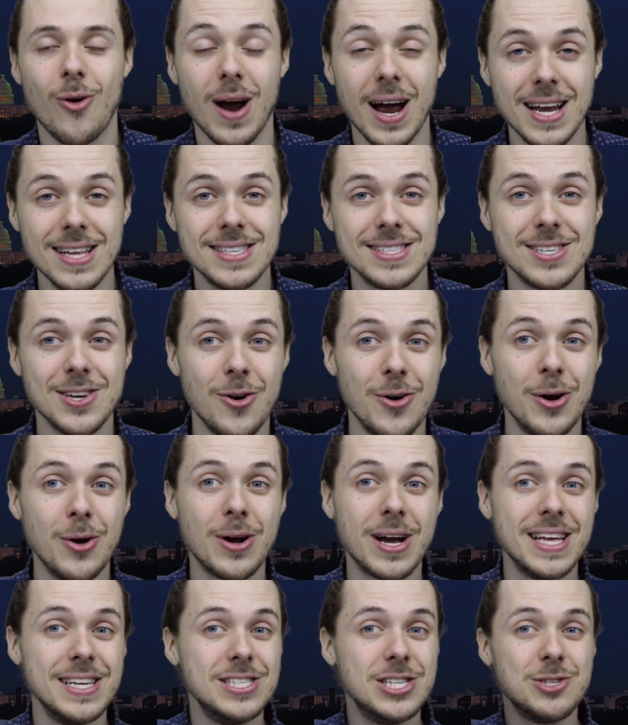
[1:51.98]
right? So
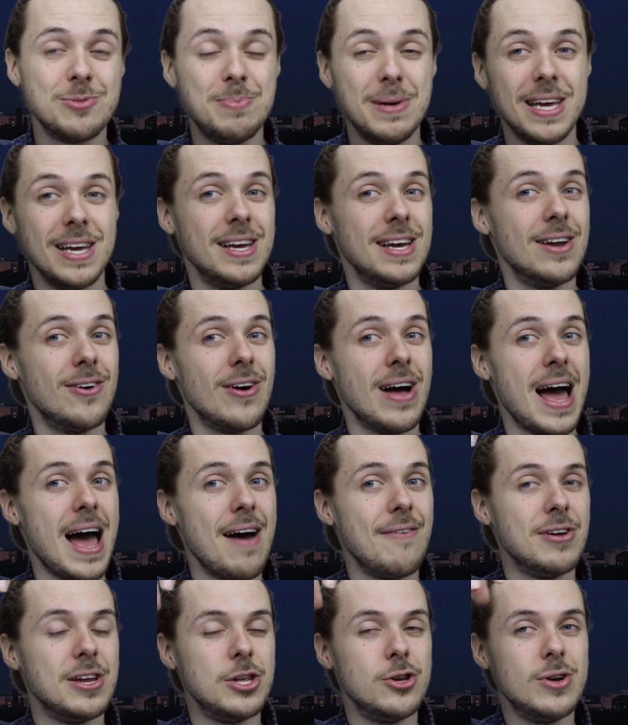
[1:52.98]
it can just be, it'll
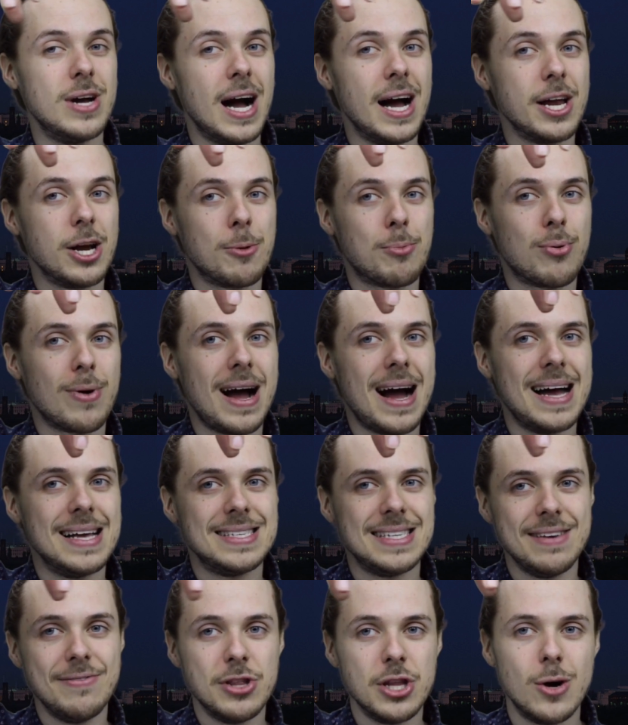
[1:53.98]
have it. You got your
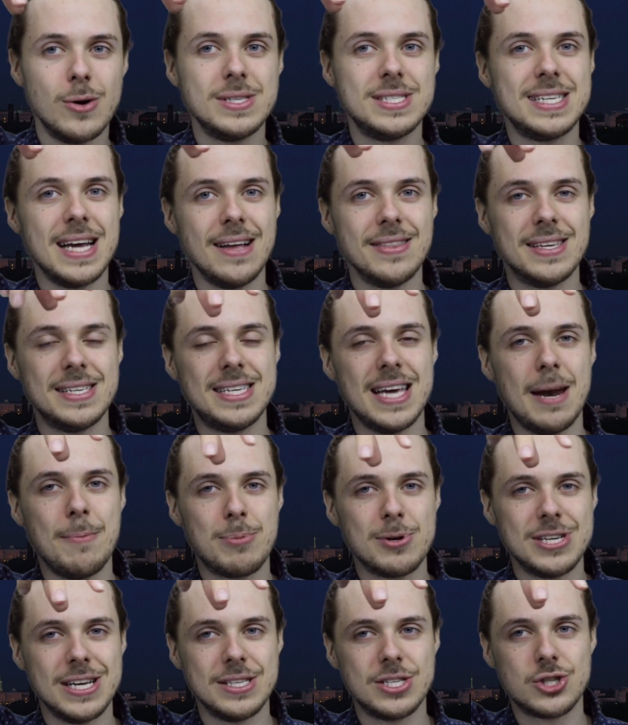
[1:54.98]
prize, even though it's down to
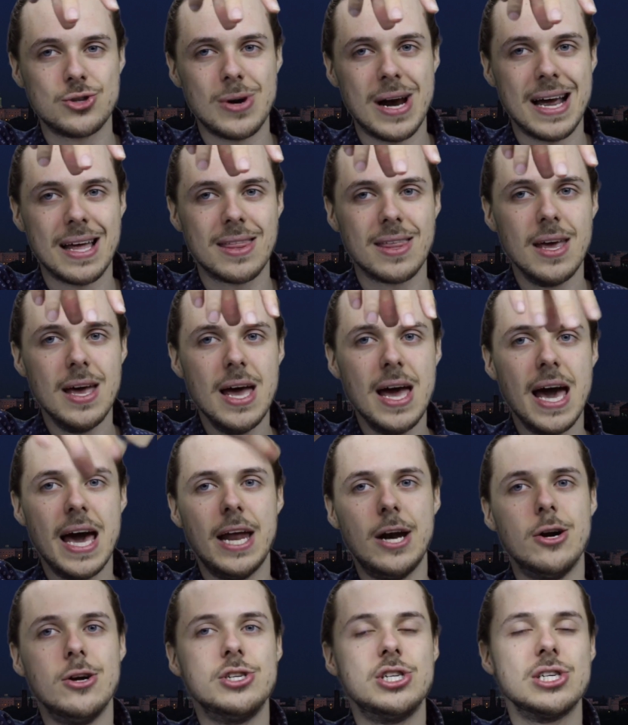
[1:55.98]
10% strength,
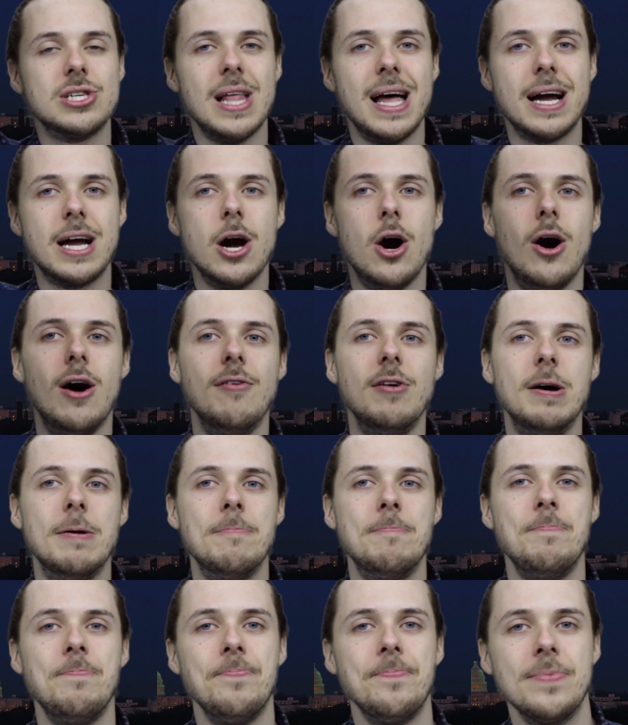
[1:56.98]
and it'll just let go of it.
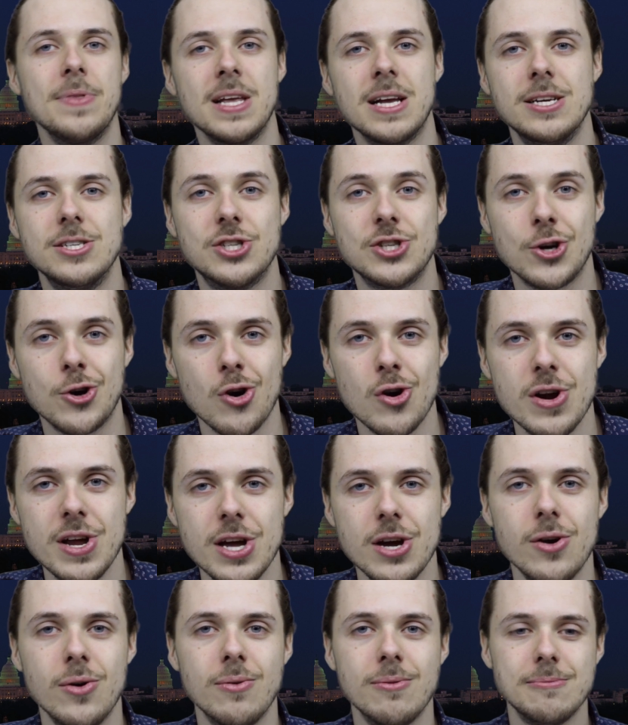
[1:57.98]
Because screw
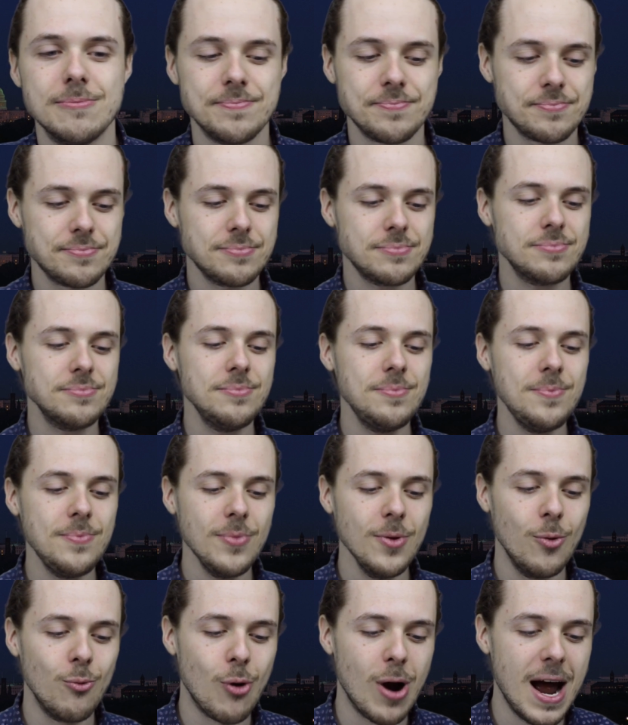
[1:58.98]
you,
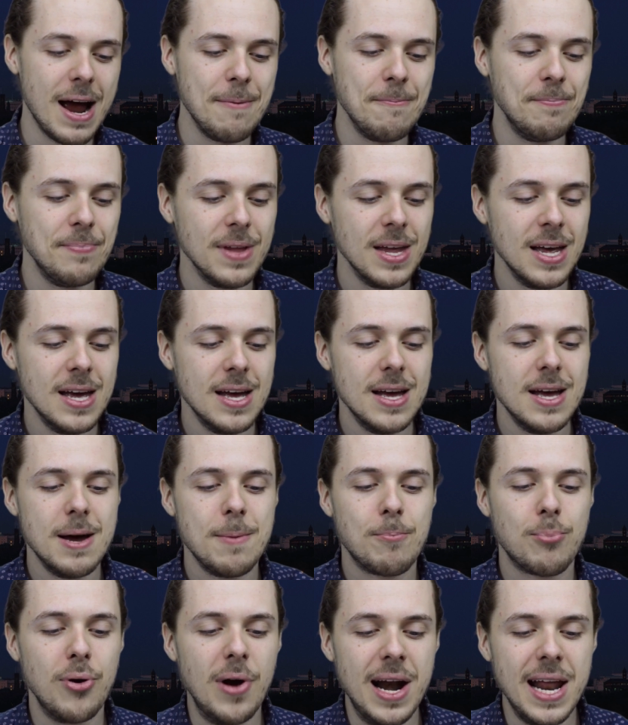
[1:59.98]
right?
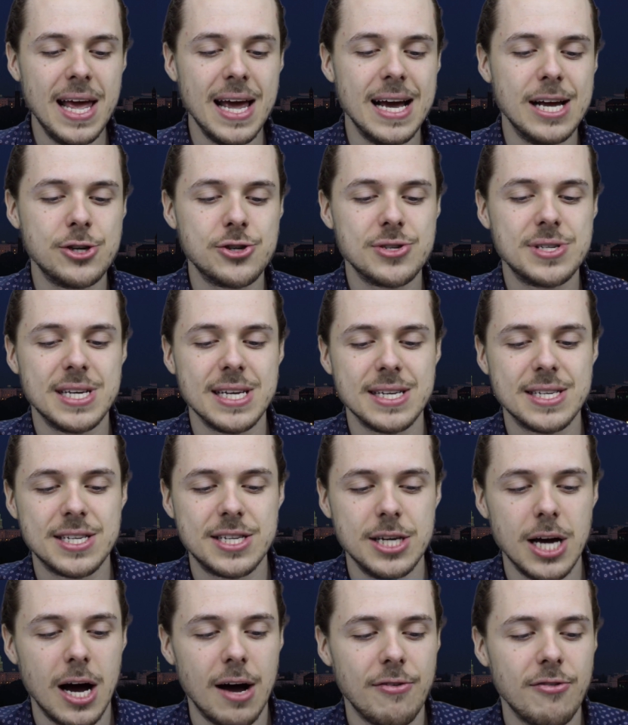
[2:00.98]
Pretty interesting
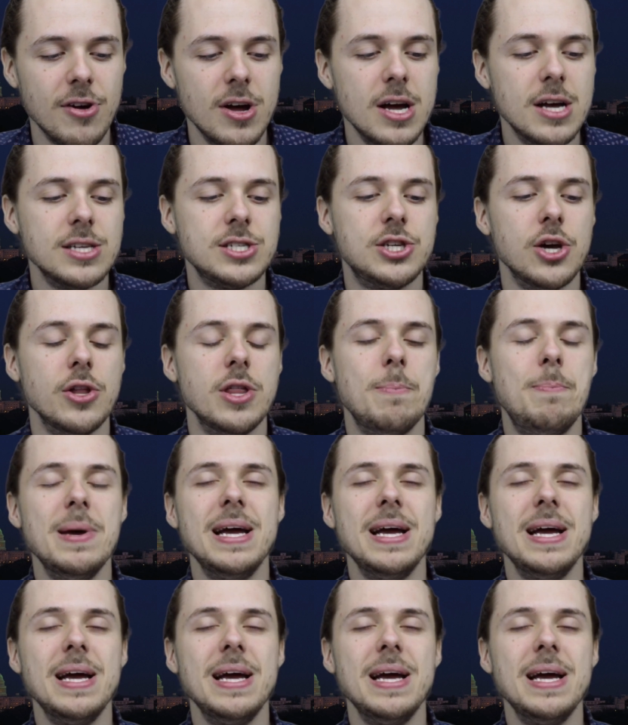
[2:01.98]
stuff. So the